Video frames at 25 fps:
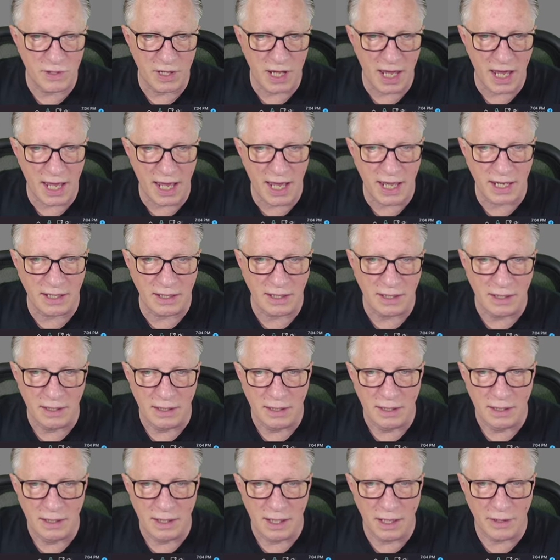that.
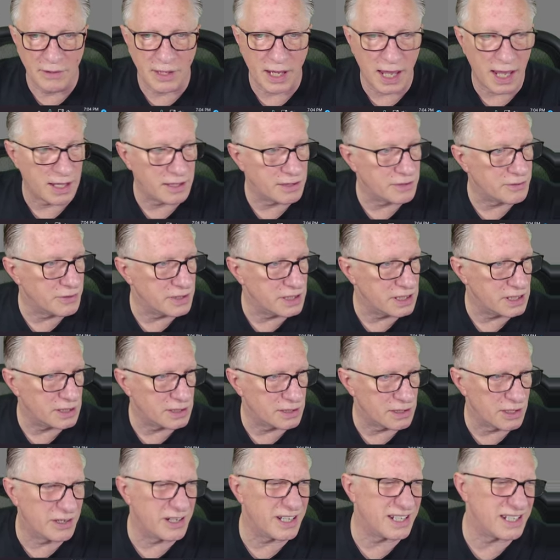Okay,
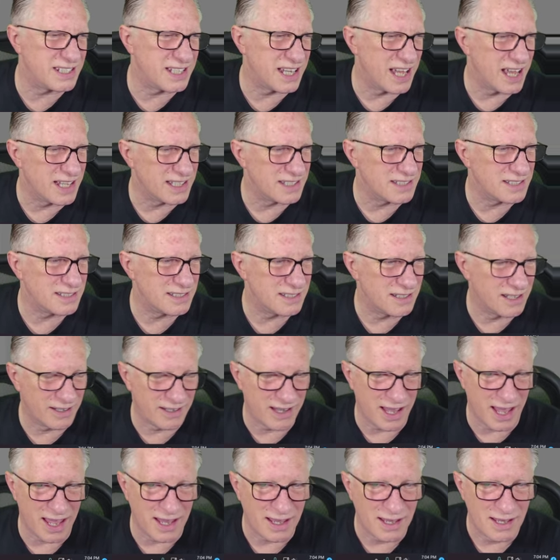30 cents.
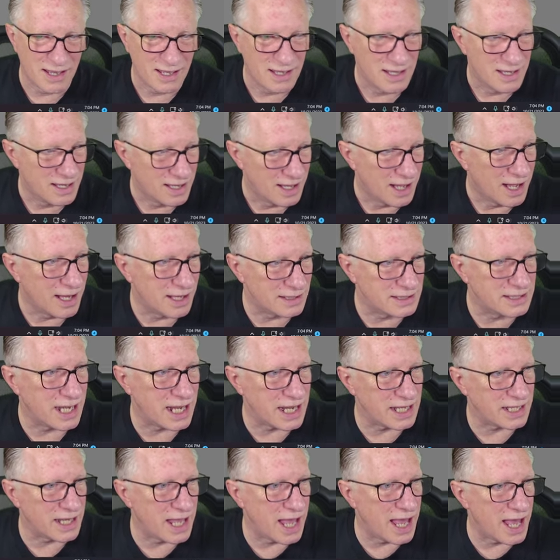Okay. I'll
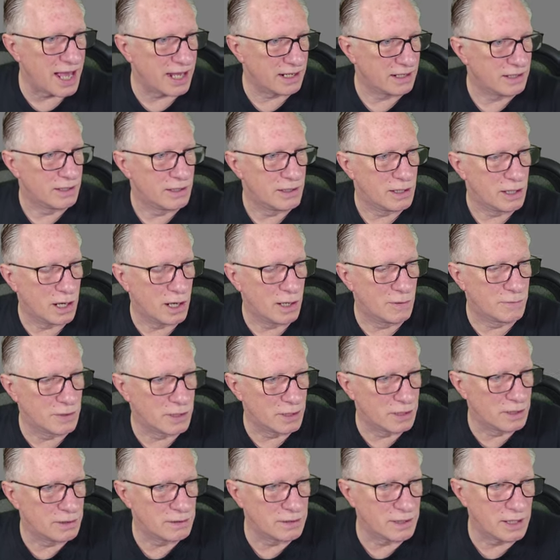take that
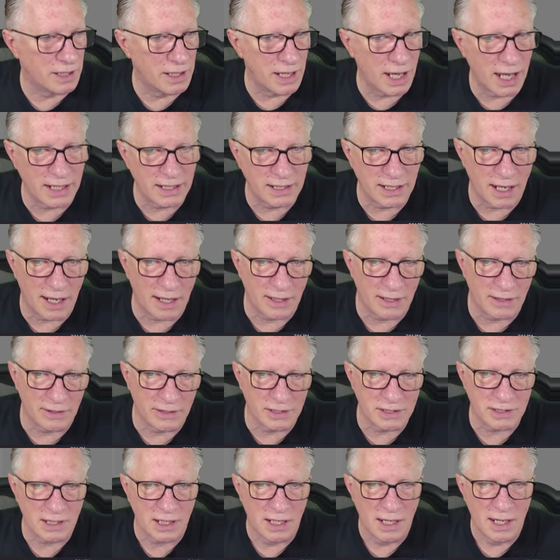over the
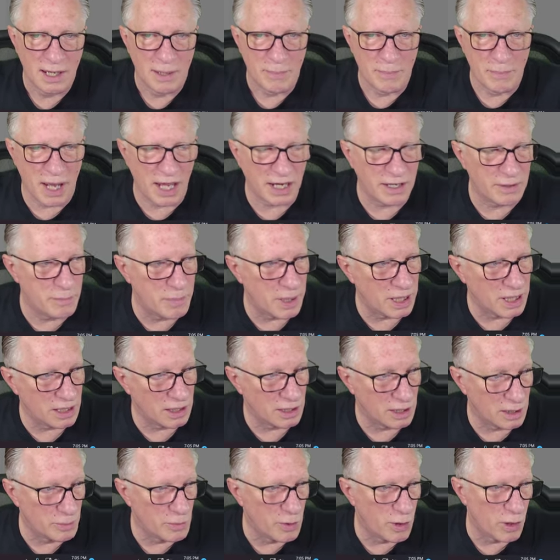$9. Might have been a
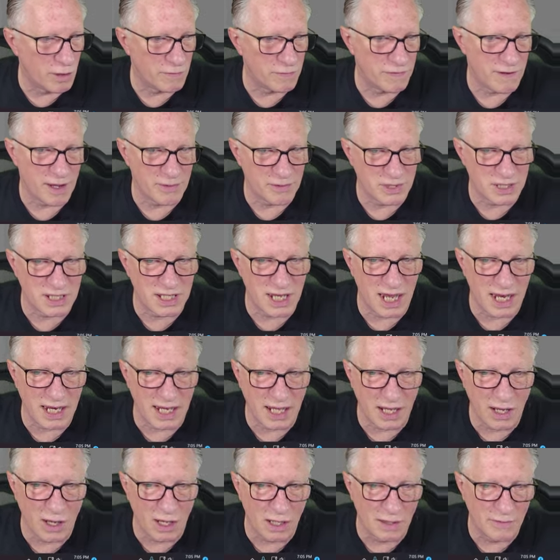little more if I was
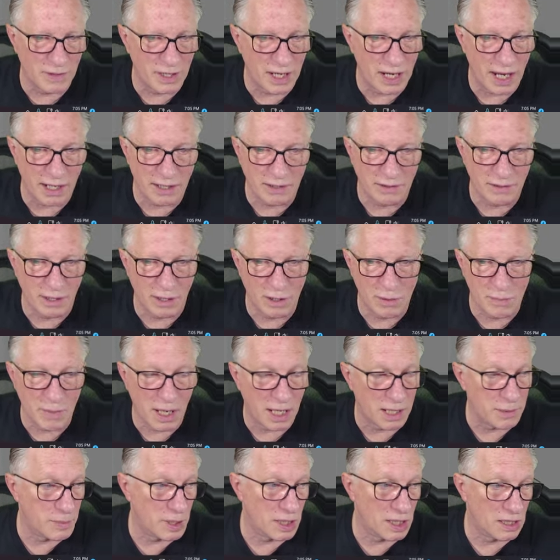sending all of it. I don't know.
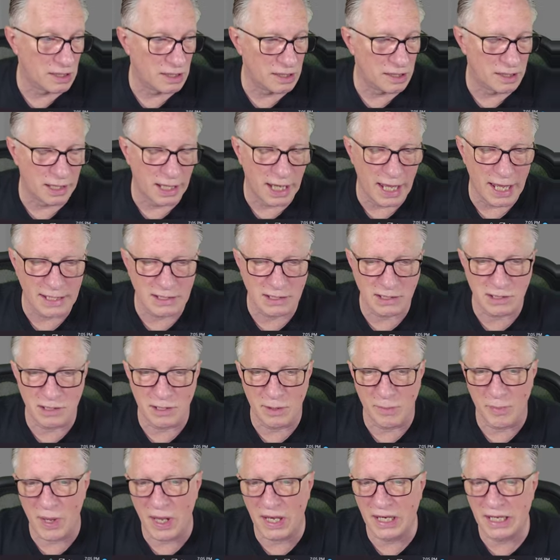Might have been a little less,
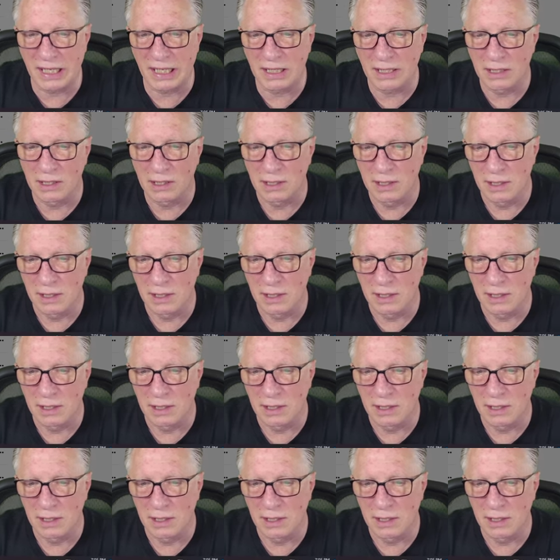depending.